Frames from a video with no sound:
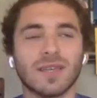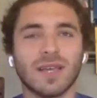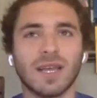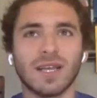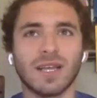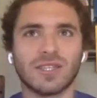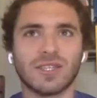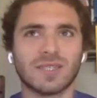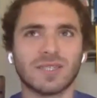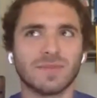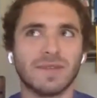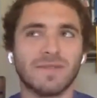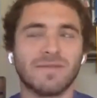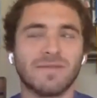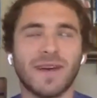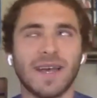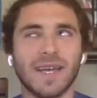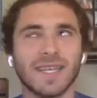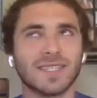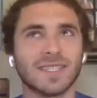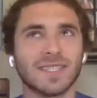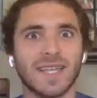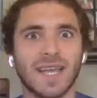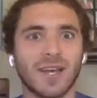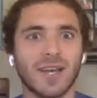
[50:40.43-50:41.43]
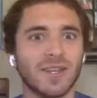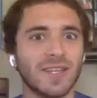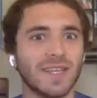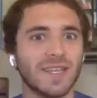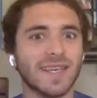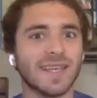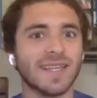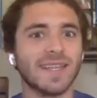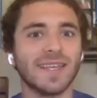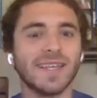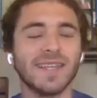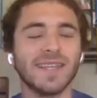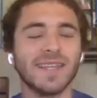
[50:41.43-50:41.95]
like some advice on how to
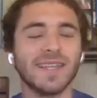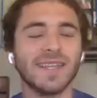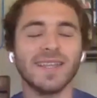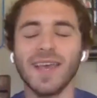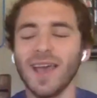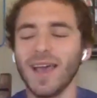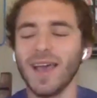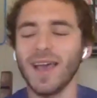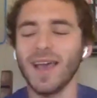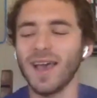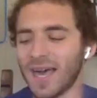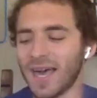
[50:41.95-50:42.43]
get in,